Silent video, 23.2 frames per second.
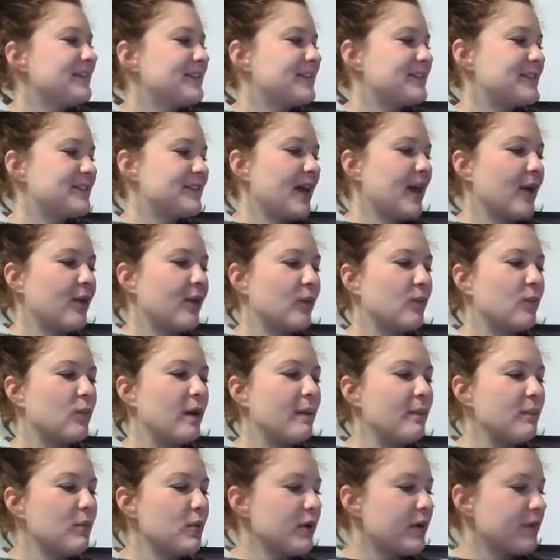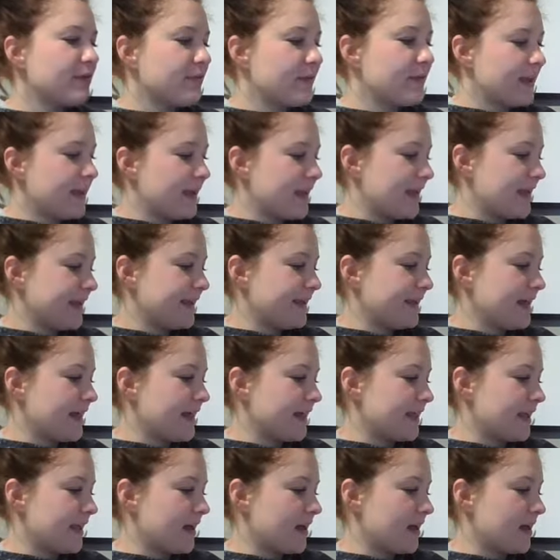So one more thing
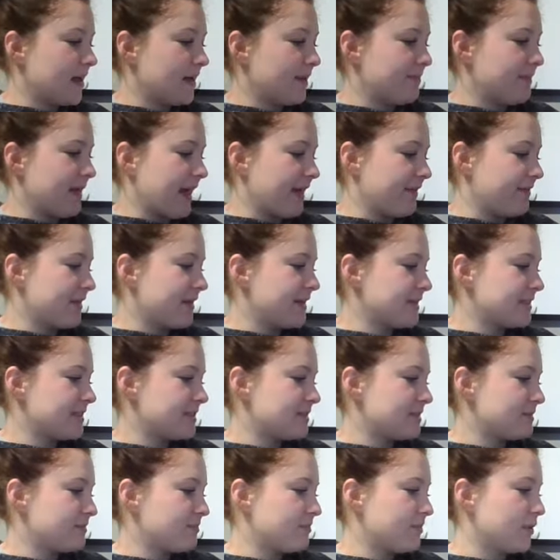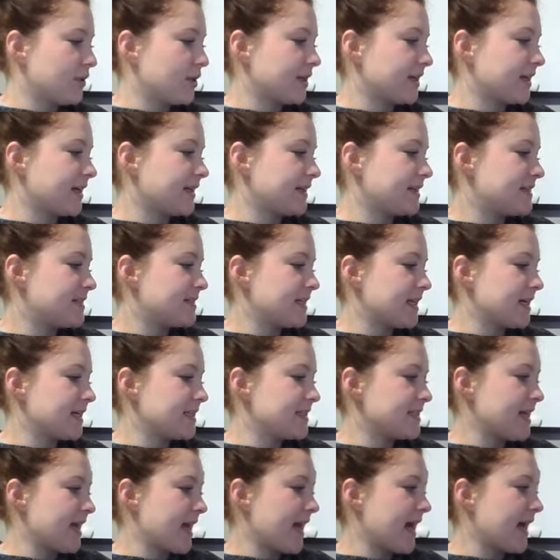that this book
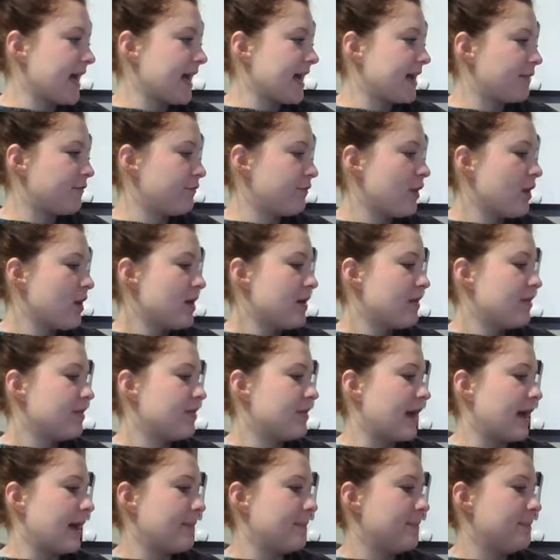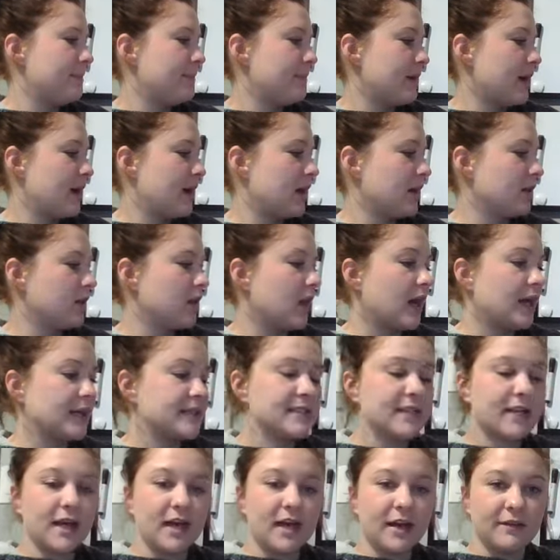doesn't have that a
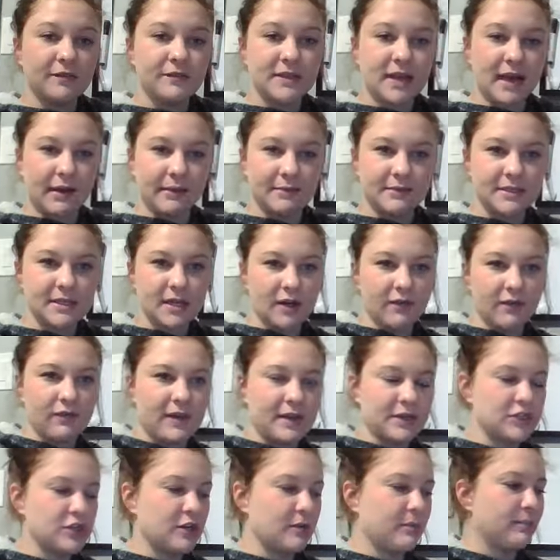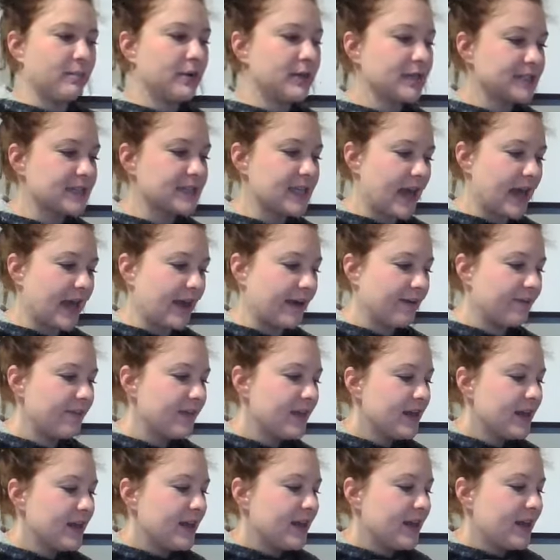lot of times nonfiction books have
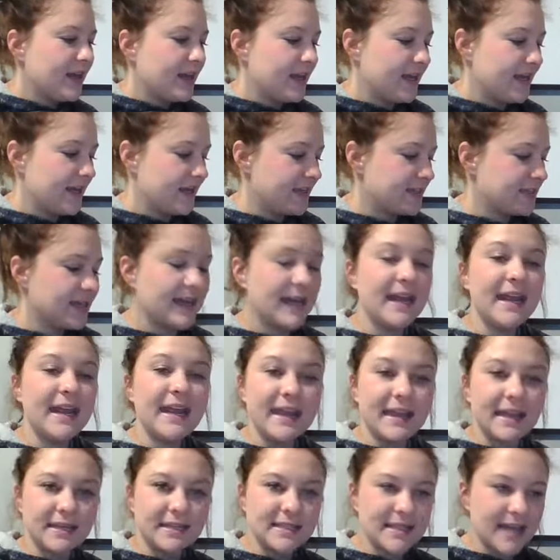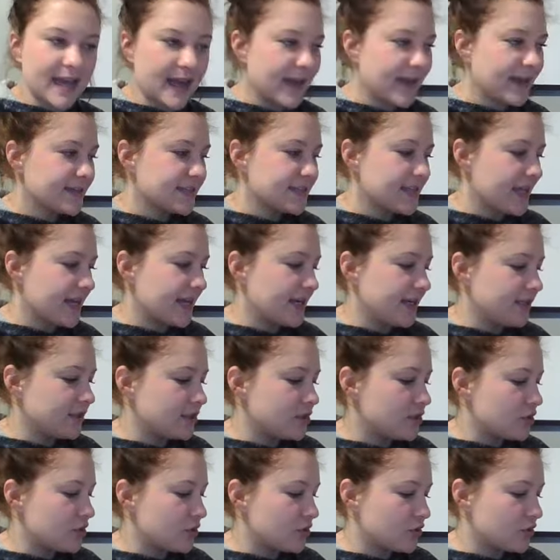is an index, and
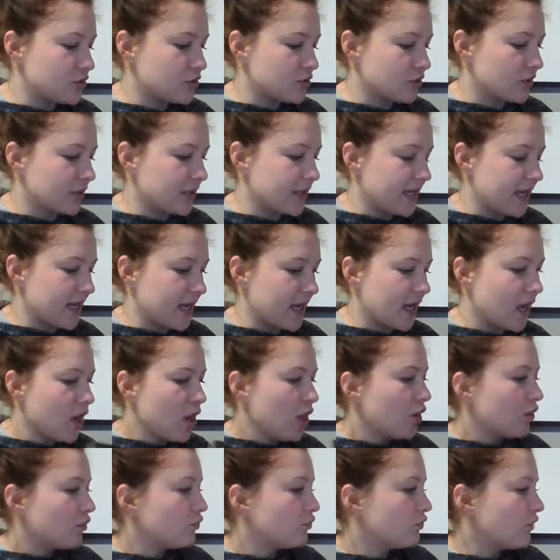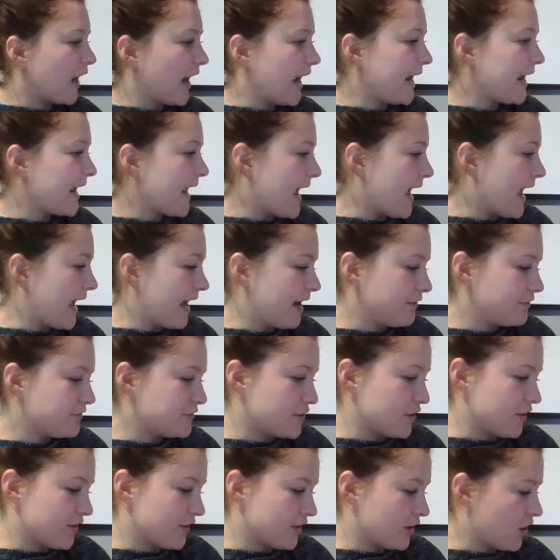it's usually right
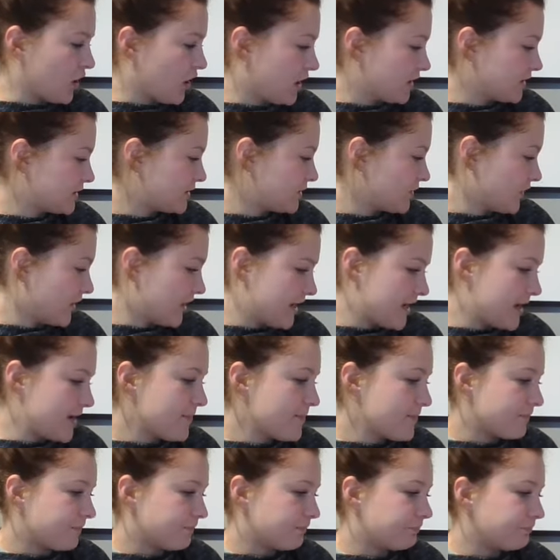after the glossary.